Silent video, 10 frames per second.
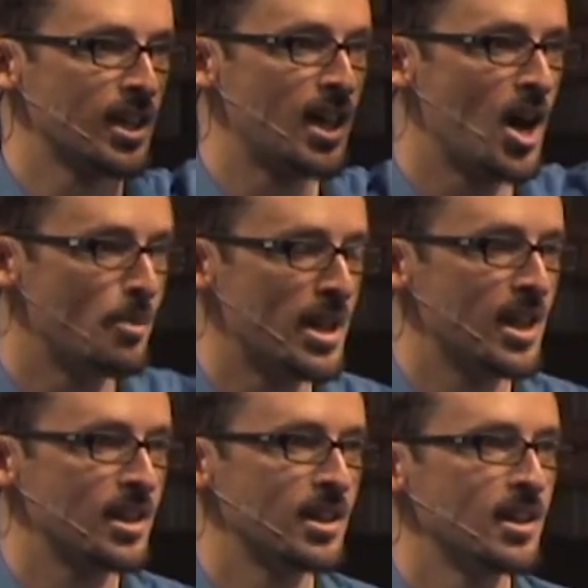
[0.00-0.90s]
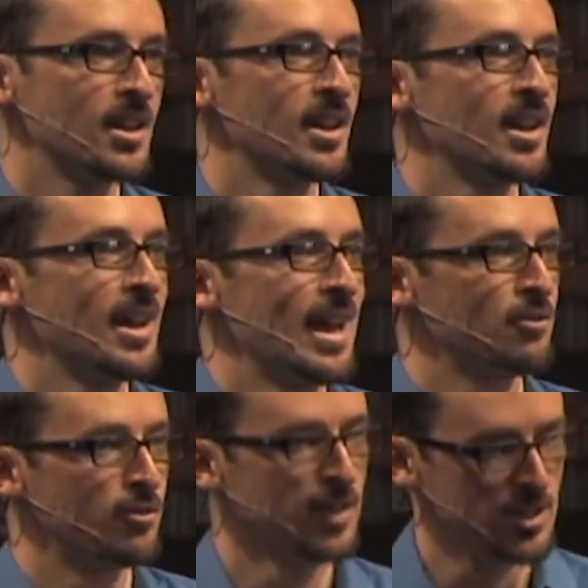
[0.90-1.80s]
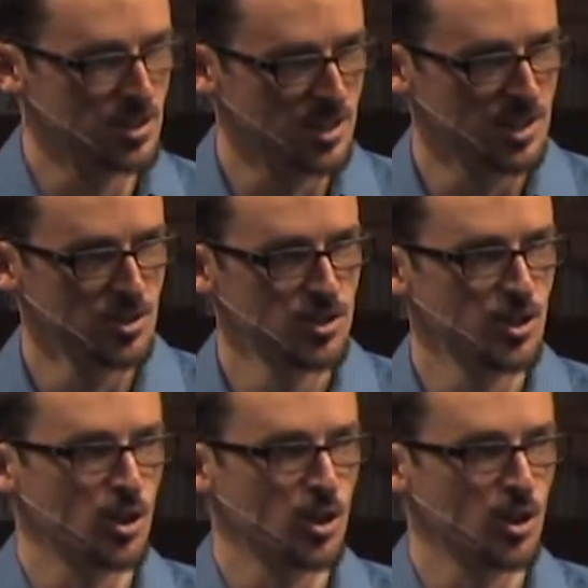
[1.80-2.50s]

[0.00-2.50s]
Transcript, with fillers: going to come in and fix this.